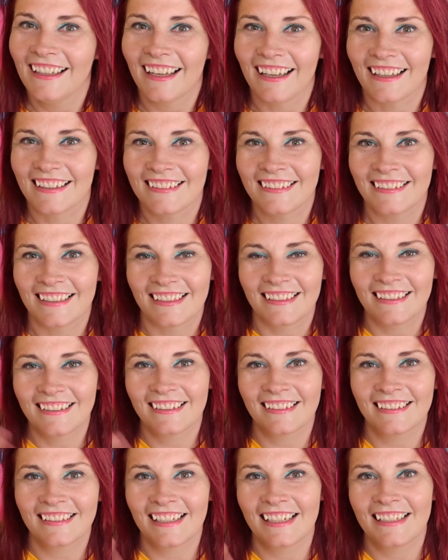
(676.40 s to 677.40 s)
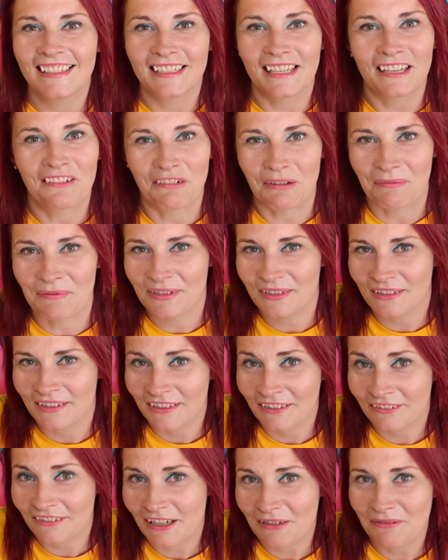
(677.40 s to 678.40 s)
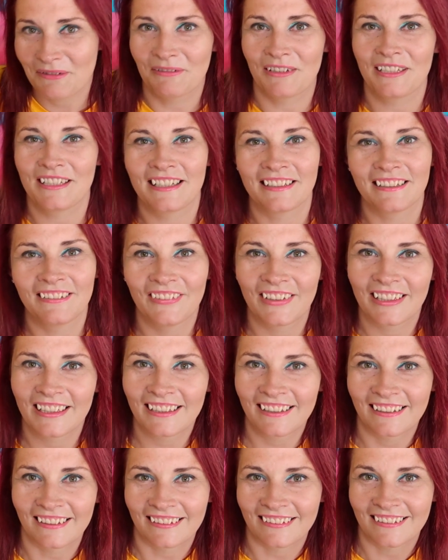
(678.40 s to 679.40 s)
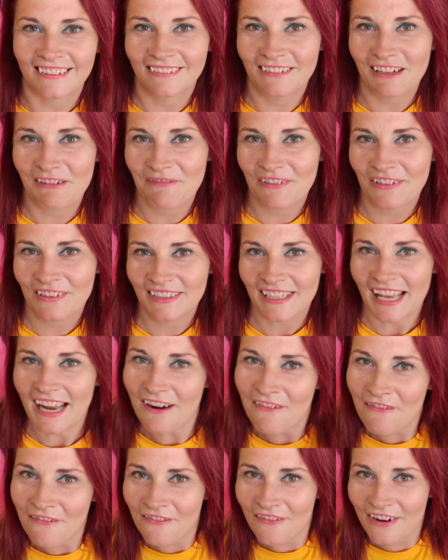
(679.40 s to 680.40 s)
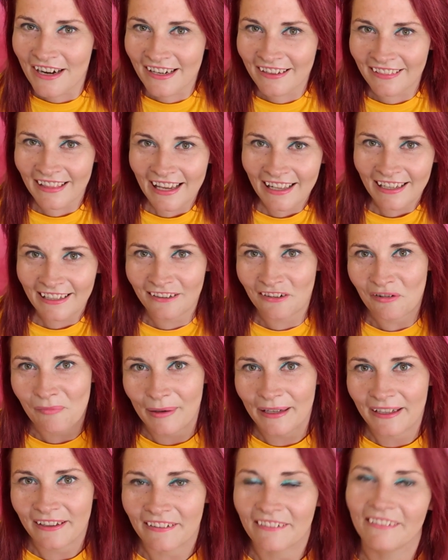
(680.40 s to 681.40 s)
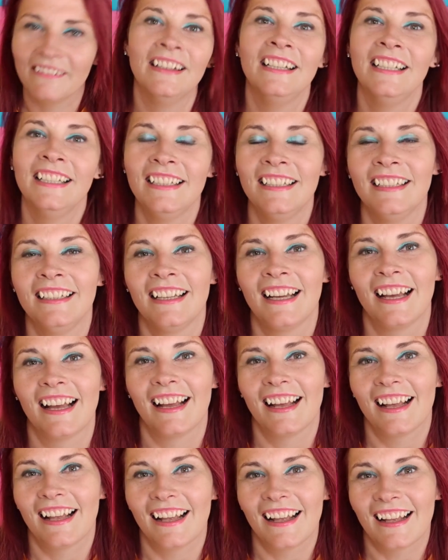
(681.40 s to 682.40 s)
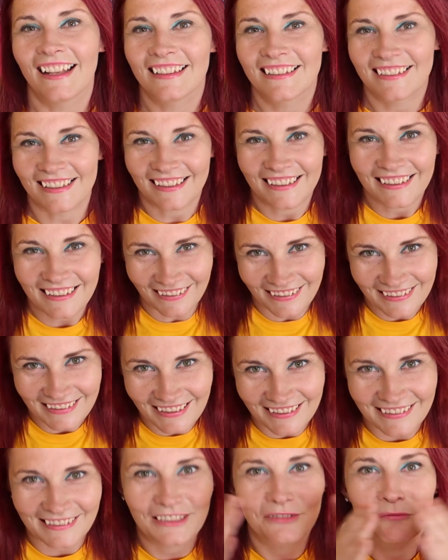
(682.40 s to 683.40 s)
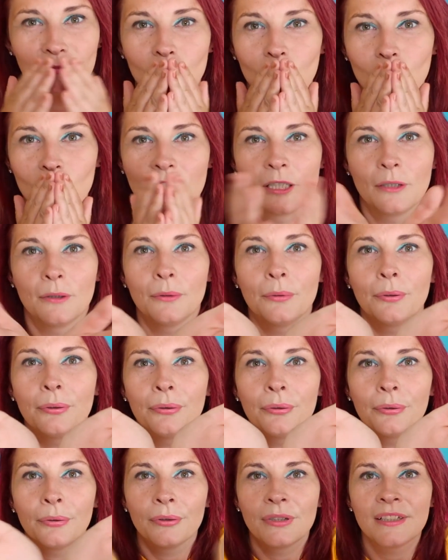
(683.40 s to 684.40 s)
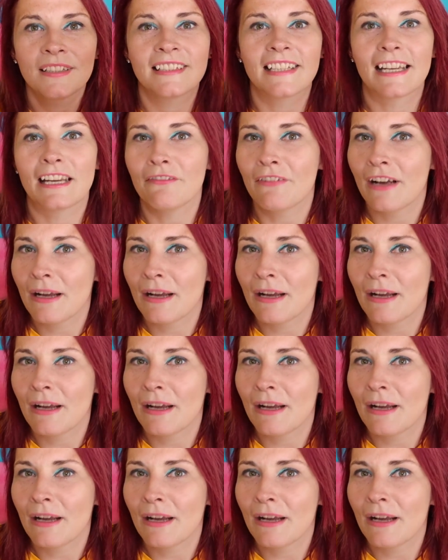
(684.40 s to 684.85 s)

And see you guys later. Remember to subscribe to my channel by clicking the subscribe box and ring that little bell. And see you guys later. Stay